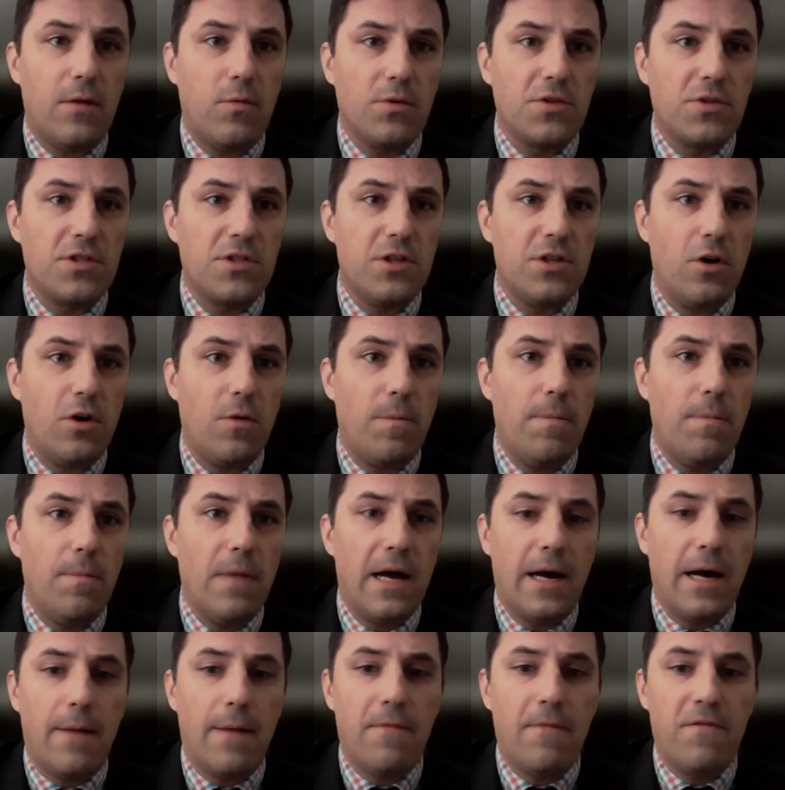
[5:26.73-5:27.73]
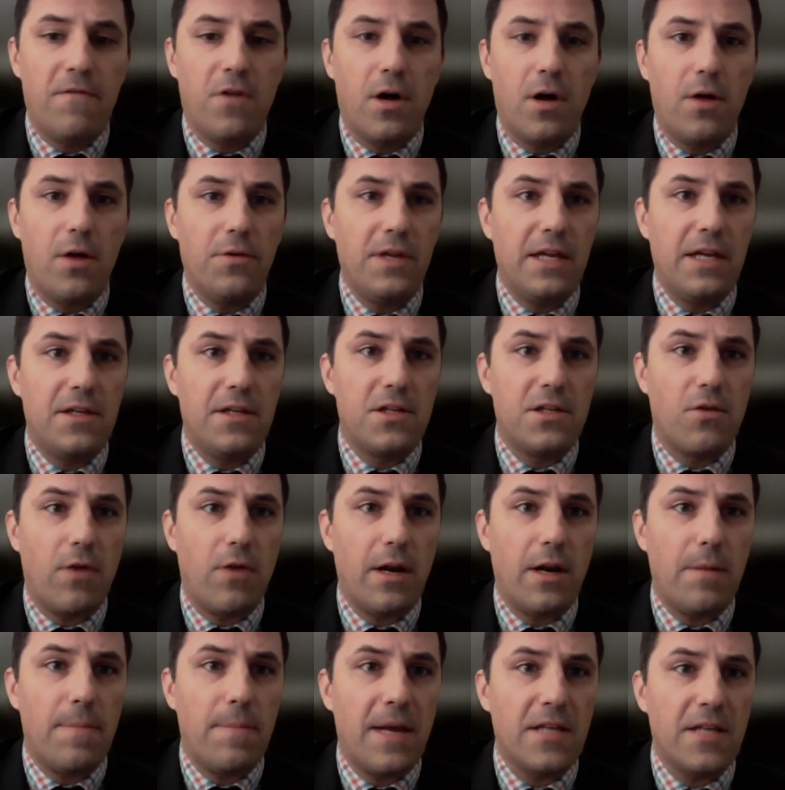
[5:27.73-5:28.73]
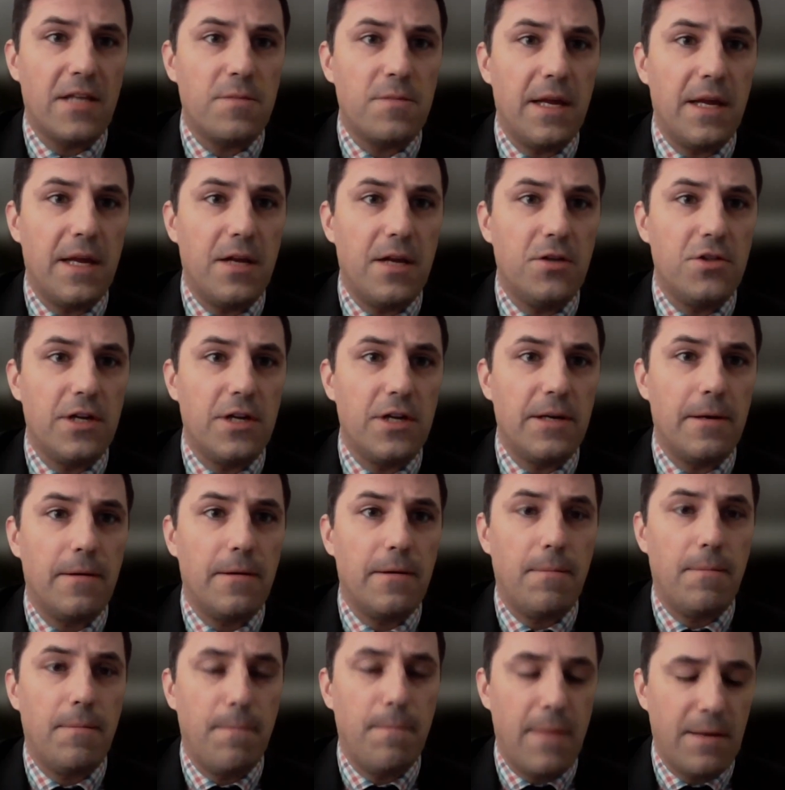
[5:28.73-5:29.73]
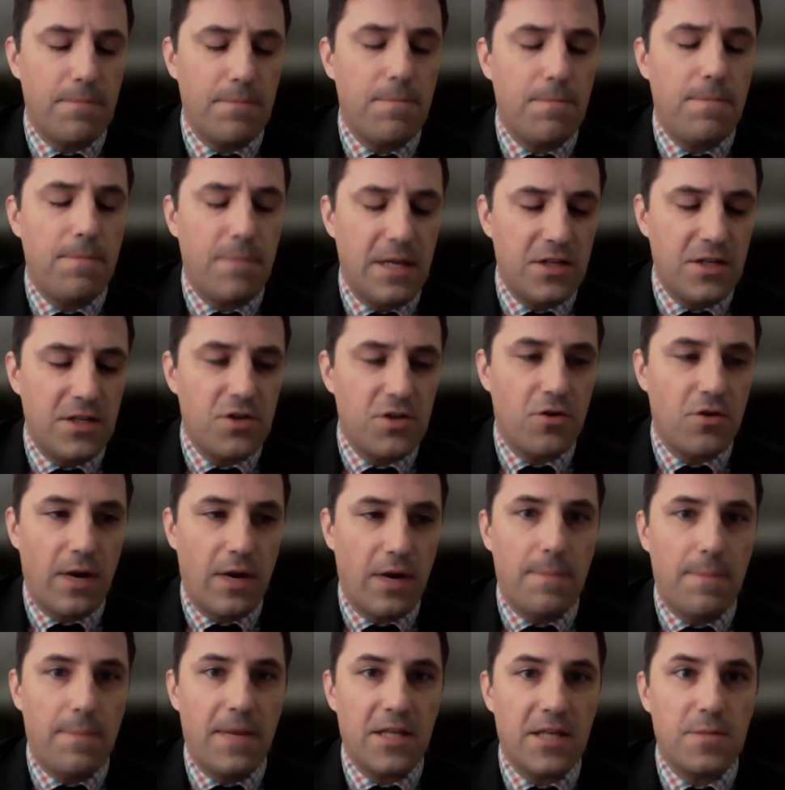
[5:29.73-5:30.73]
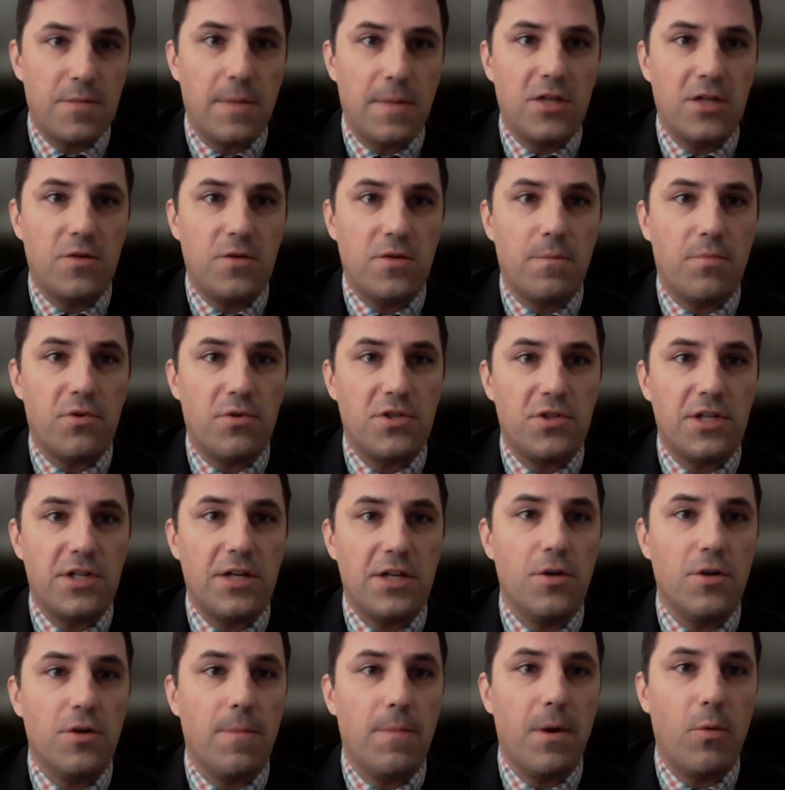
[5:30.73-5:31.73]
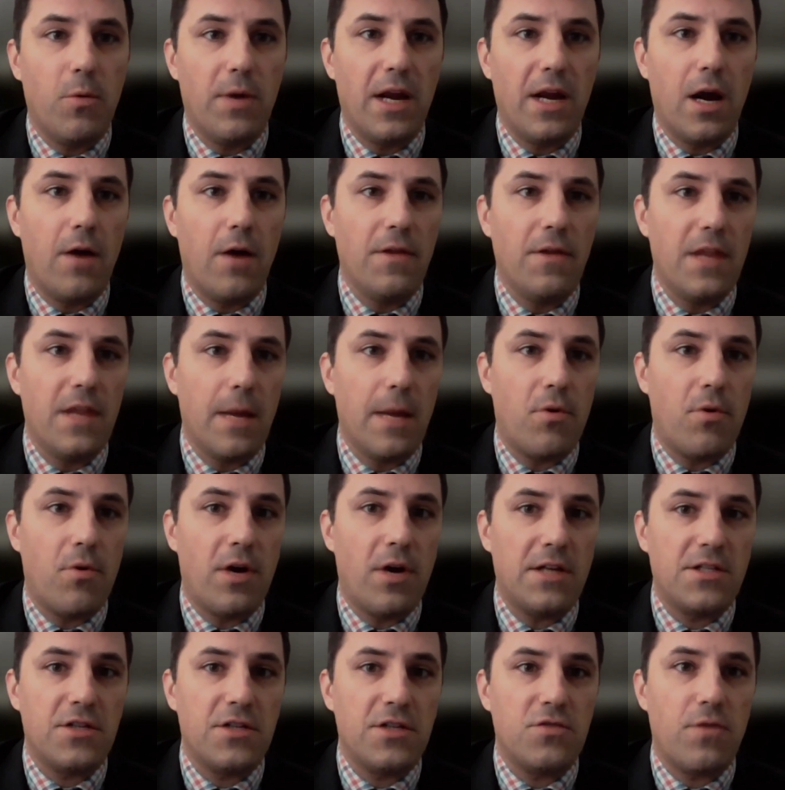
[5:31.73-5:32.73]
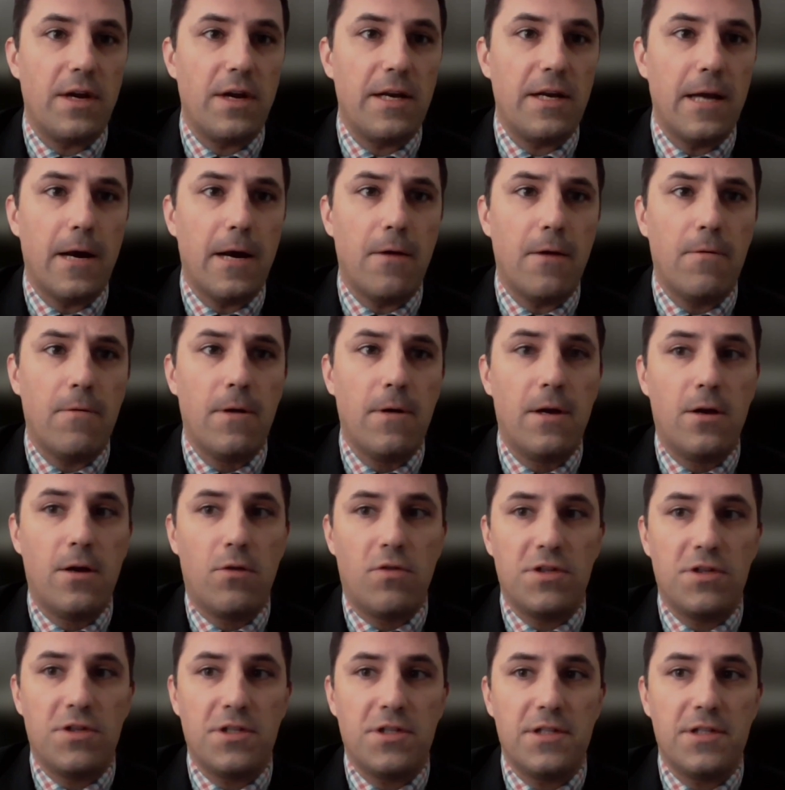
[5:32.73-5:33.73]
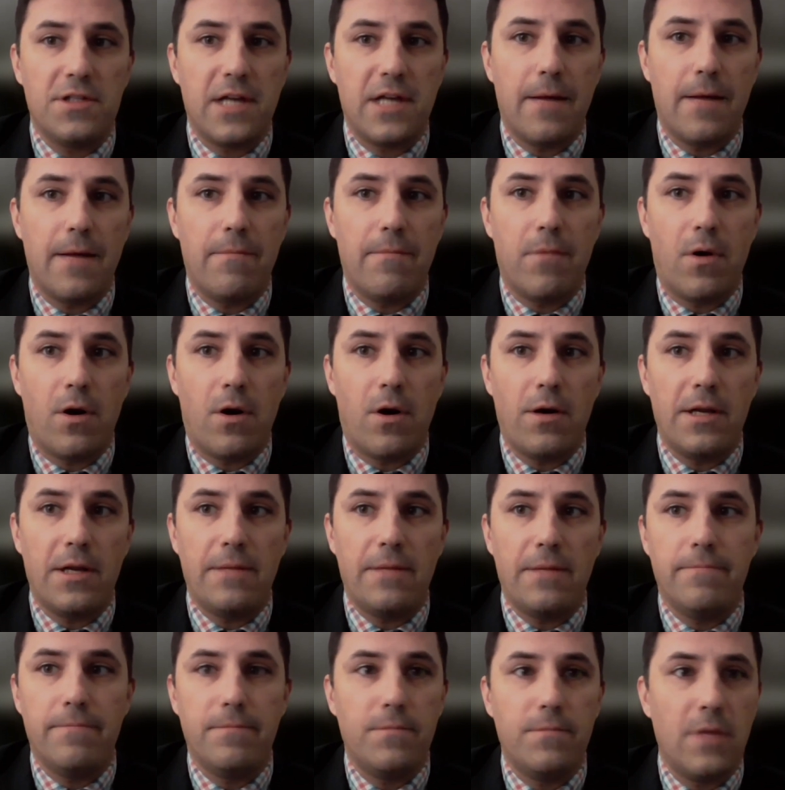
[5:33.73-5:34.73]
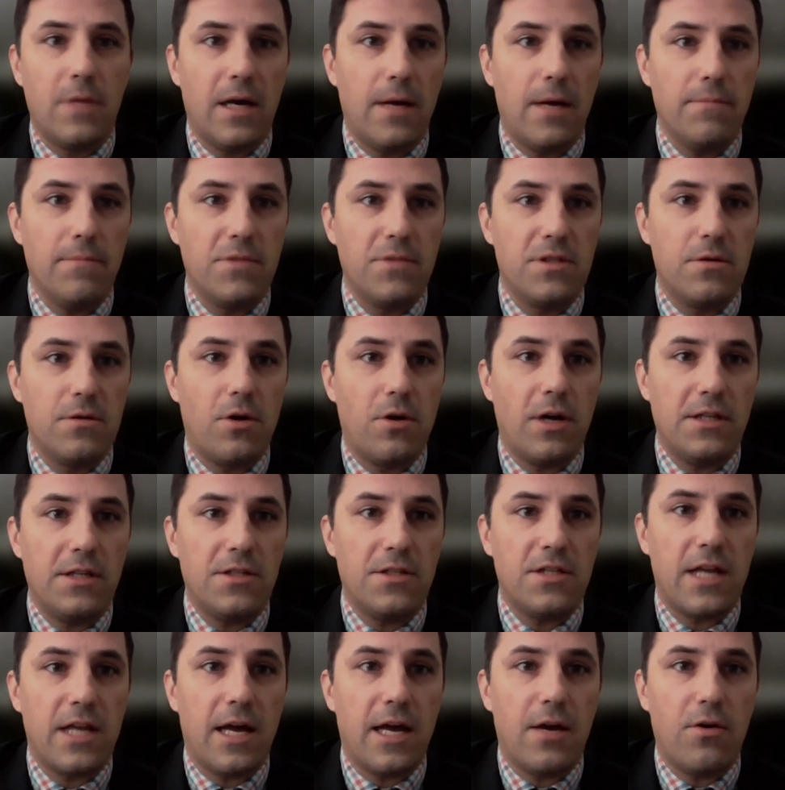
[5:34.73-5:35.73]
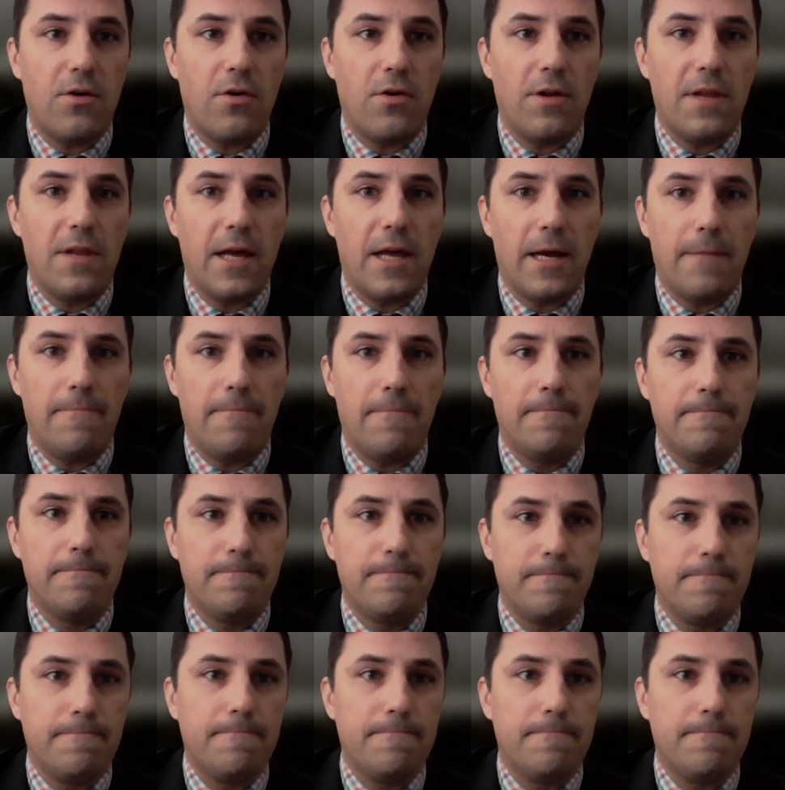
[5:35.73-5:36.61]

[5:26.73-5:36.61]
and it will still um, follow the integrated pest management sure. integrated pest management procedure. But we are in that process right now. Chris has um, already um, gotten started on that.